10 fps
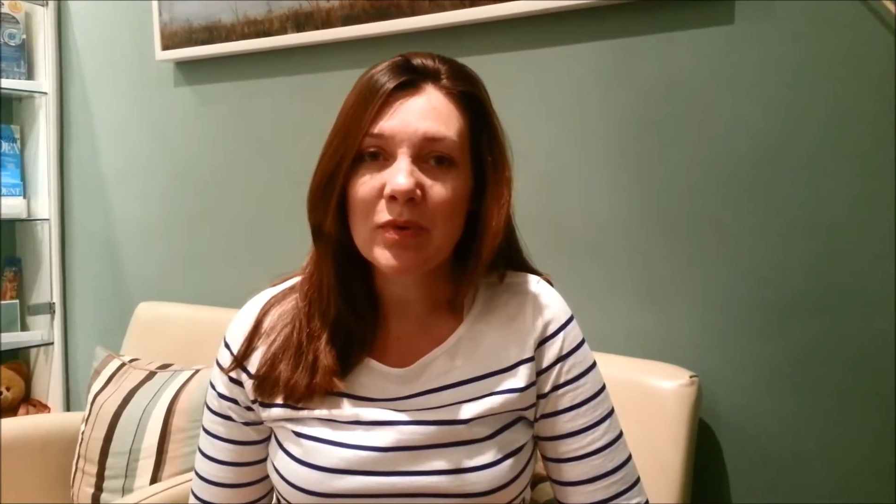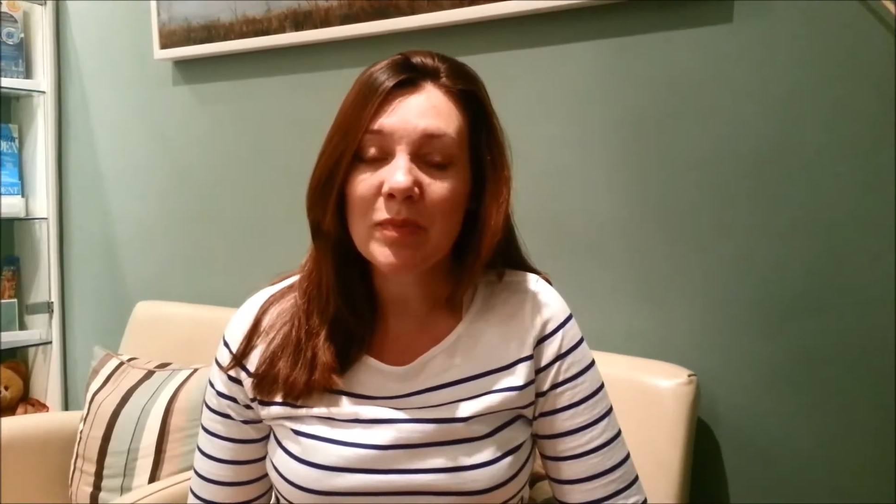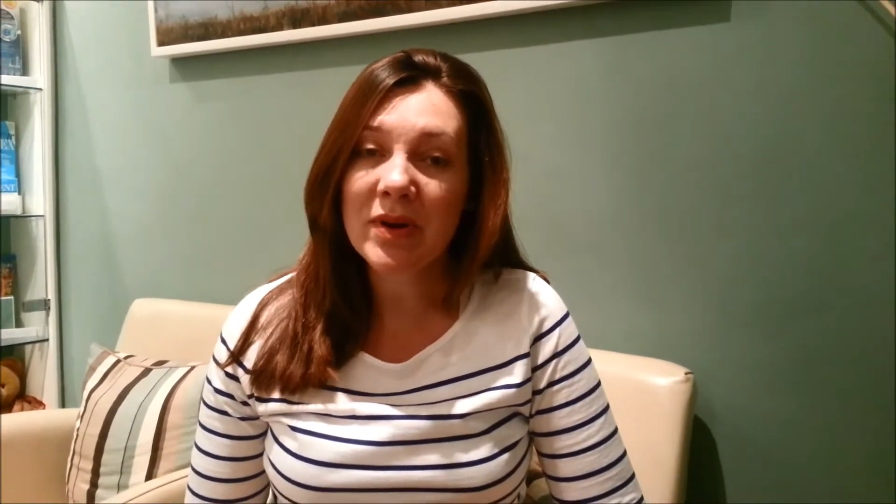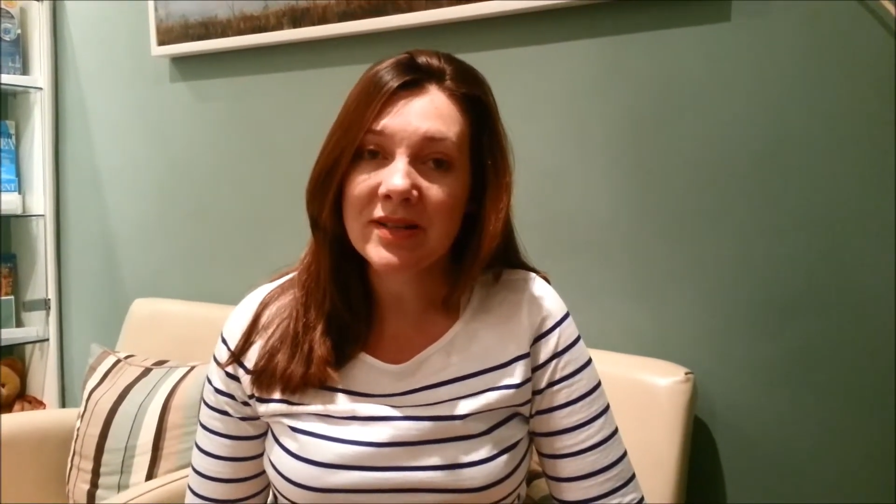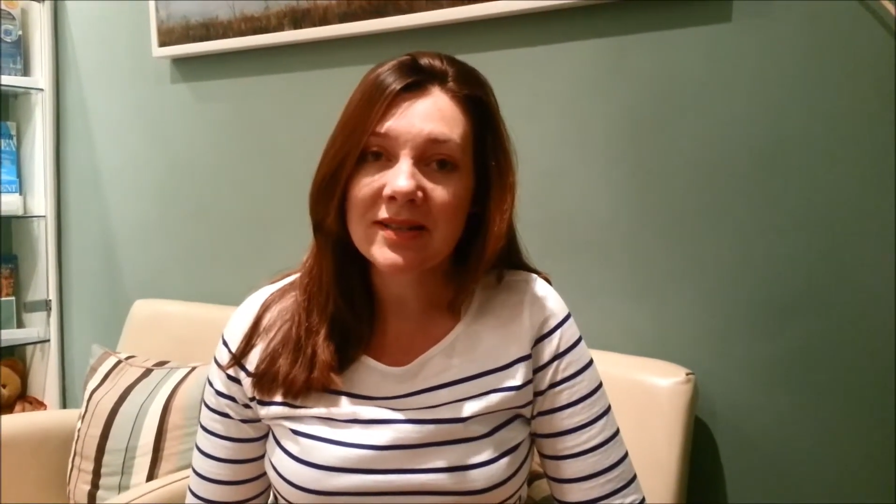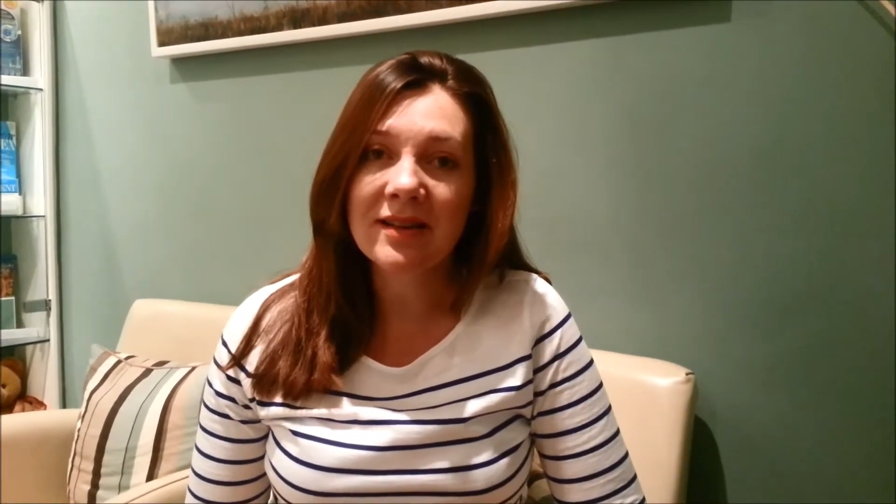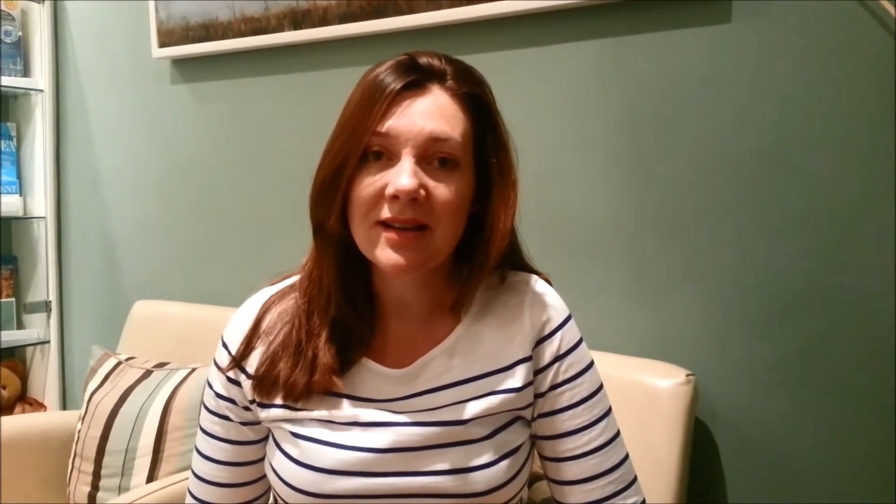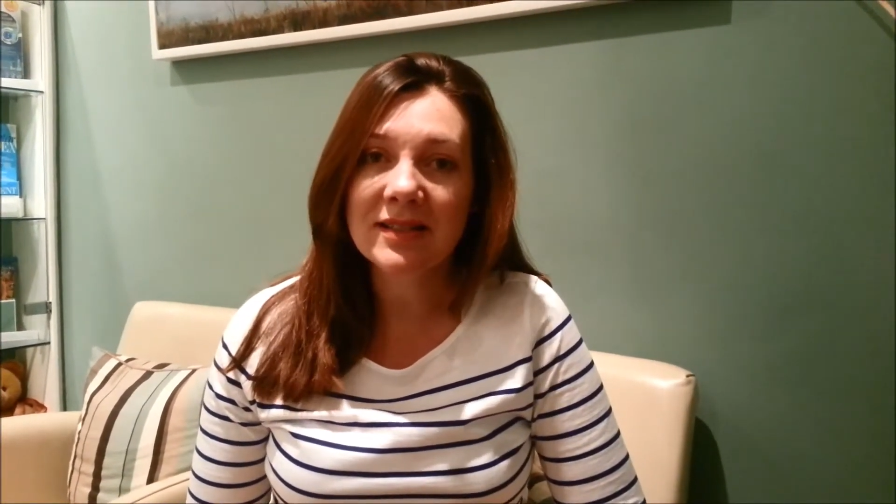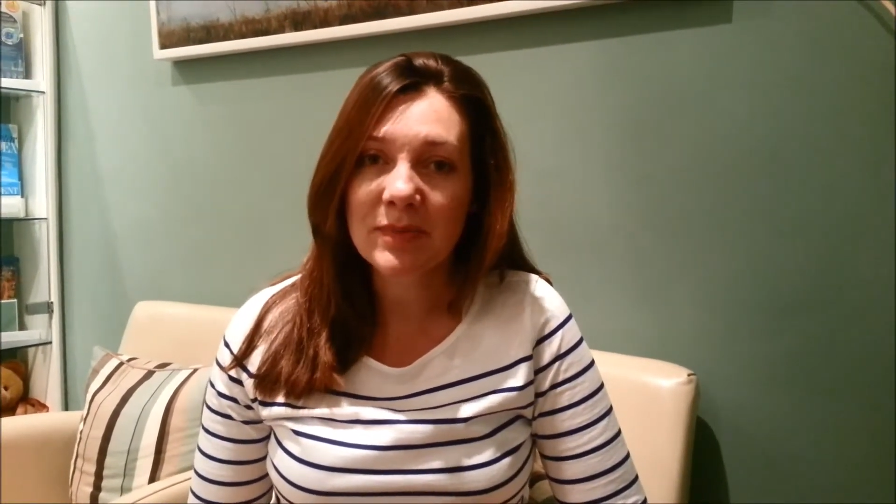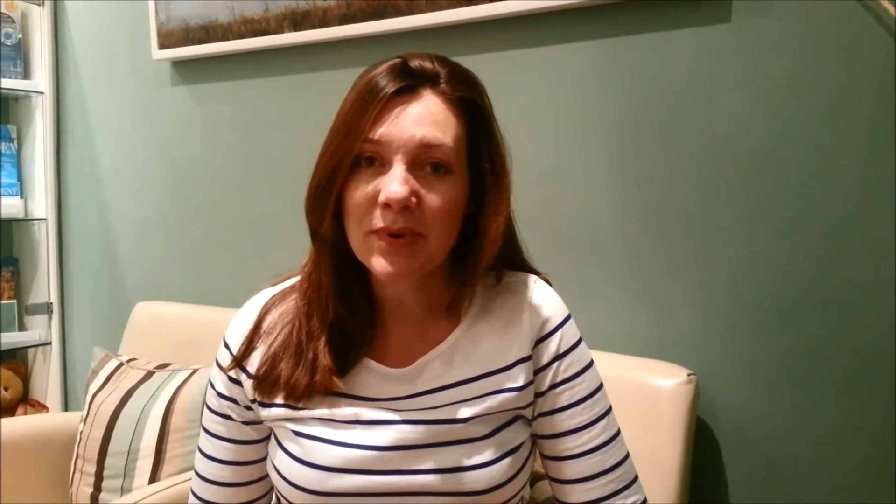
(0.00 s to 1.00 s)
more
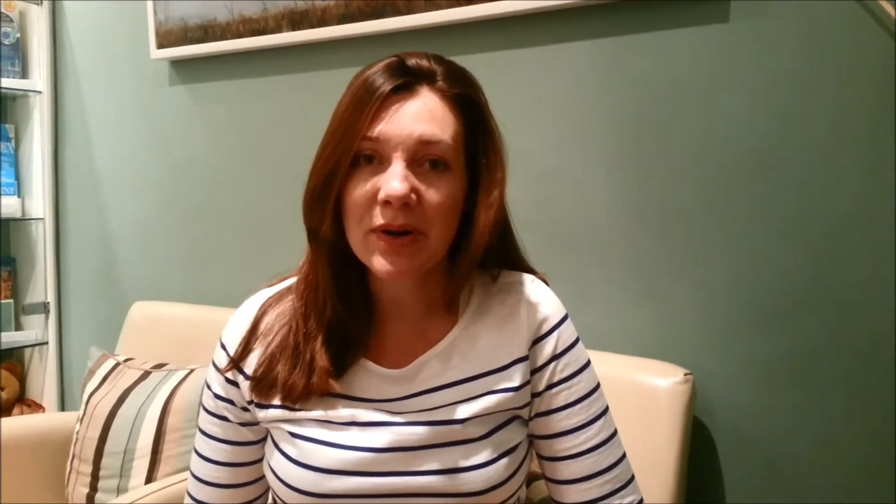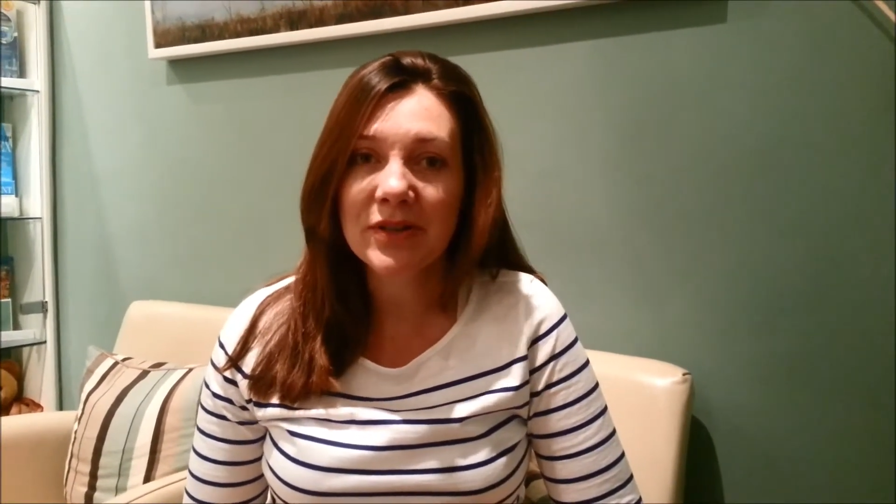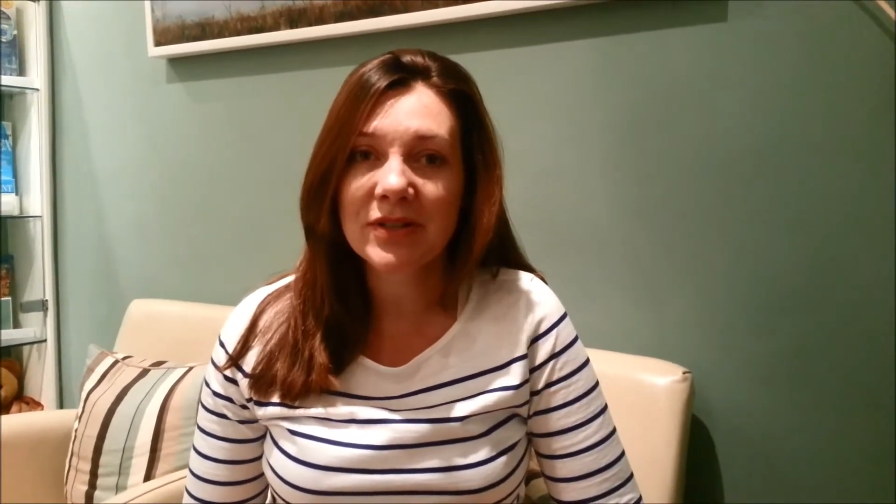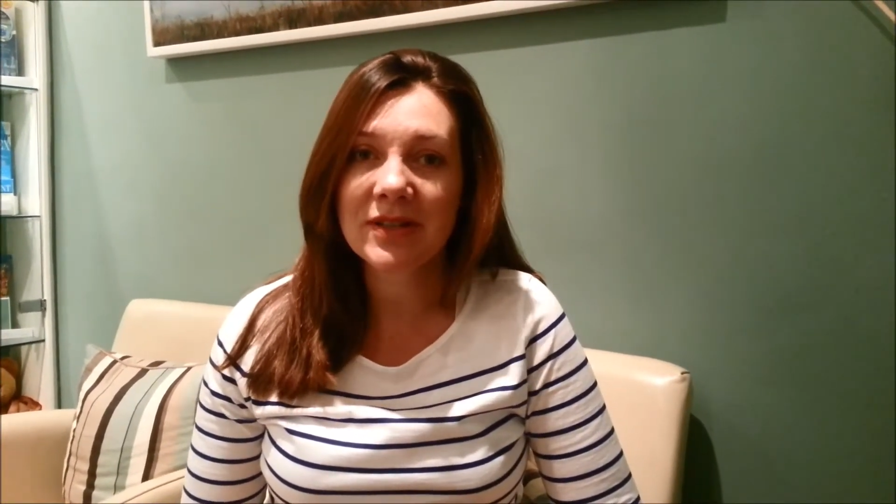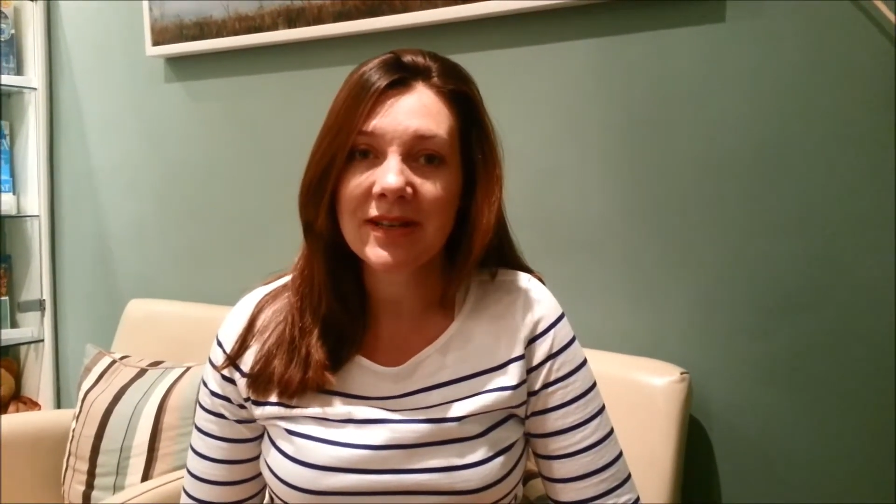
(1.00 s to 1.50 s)
personalised approach